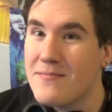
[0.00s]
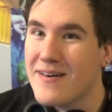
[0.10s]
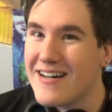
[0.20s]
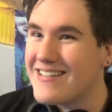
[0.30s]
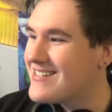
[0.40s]
so
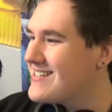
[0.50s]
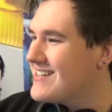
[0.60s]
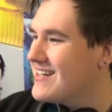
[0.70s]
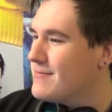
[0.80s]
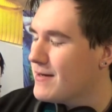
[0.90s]

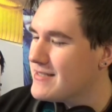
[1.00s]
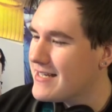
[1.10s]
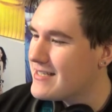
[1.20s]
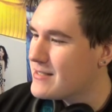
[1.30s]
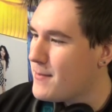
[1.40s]
much.
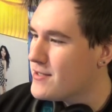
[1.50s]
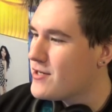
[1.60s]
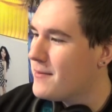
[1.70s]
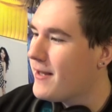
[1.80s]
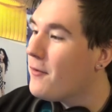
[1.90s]
Monsta X has the
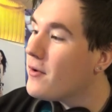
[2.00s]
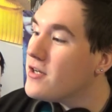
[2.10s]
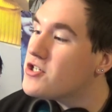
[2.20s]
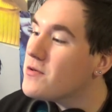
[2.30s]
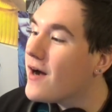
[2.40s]
best rap line. I
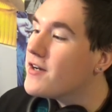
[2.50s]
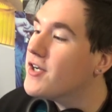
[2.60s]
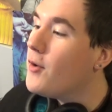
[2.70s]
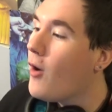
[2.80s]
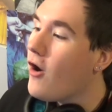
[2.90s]
wanted
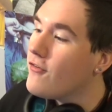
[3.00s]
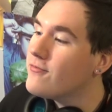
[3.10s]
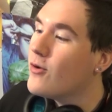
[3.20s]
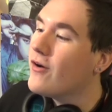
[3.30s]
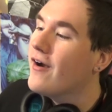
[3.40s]
Jooheon to go
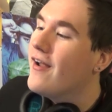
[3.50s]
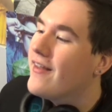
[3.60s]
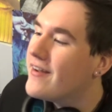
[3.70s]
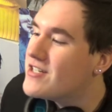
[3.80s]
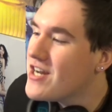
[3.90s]
off more.
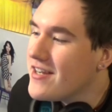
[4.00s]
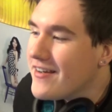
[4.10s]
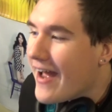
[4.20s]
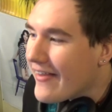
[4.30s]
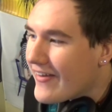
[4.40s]
Like
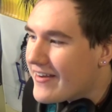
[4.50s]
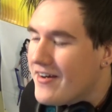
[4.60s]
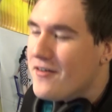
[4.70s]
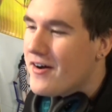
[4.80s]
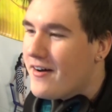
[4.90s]
Changkyun had
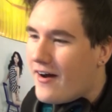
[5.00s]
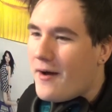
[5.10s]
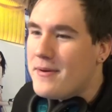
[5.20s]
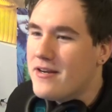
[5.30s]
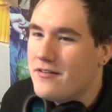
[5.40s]
like
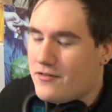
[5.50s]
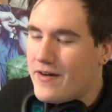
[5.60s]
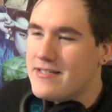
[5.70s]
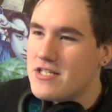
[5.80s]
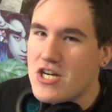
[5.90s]
I mean,
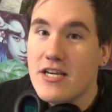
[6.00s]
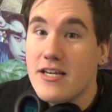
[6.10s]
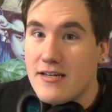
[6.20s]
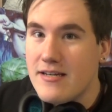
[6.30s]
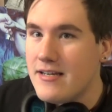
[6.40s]
granted,
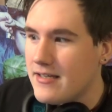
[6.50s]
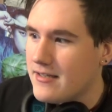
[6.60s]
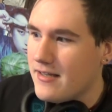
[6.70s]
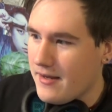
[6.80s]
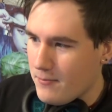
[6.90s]
Changkyun
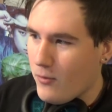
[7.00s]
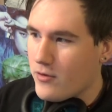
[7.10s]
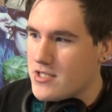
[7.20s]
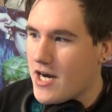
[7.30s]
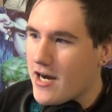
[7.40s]
needed like
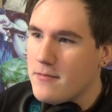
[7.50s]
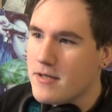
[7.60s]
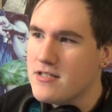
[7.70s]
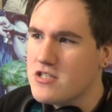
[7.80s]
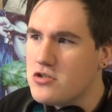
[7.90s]
more
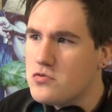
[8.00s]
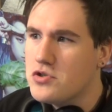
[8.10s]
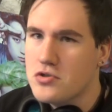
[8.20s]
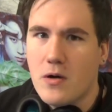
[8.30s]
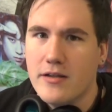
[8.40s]
time because it's
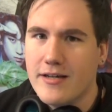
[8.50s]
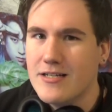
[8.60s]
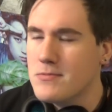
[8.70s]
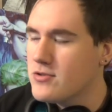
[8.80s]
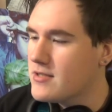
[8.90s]
usually Jooheon
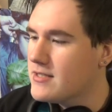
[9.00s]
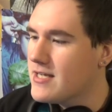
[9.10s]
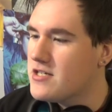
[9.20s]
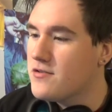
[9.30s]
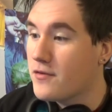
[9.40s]
that gets most of
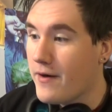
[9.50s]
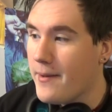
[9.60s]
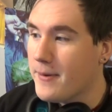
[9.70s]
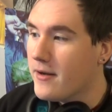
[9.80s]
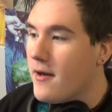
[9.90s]
the attention for
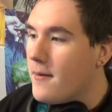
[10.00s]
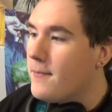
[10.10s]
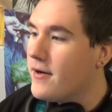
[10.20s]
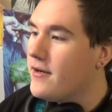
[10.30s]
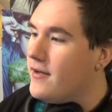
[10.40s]
rapping.
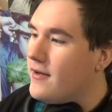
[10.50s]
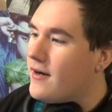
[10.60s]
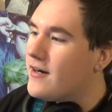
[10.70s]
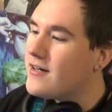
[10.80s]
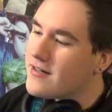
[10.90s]
But
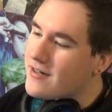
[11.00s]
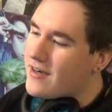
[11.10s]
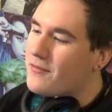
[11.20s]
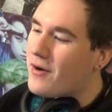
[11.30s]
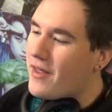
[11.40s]

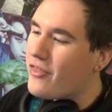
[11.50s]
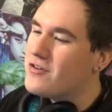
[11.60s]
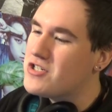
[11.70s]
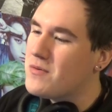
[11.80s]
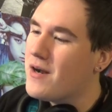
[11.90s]
oh, I, I
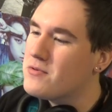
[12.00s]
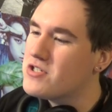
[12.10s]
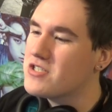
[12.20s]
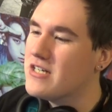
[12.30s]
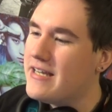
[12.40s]
thought
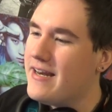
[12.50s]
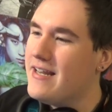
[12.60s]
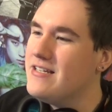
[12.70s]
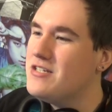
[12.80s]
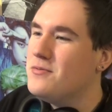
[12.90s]
Jooheon was just gonna
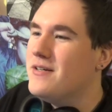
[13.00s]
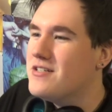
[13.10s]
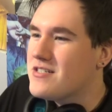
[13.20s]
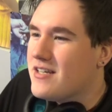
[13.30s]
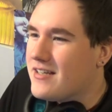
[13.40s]
get into
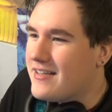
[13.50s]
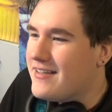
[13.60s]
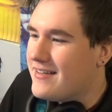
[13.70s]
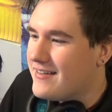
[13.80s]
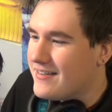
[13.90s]
it and just like,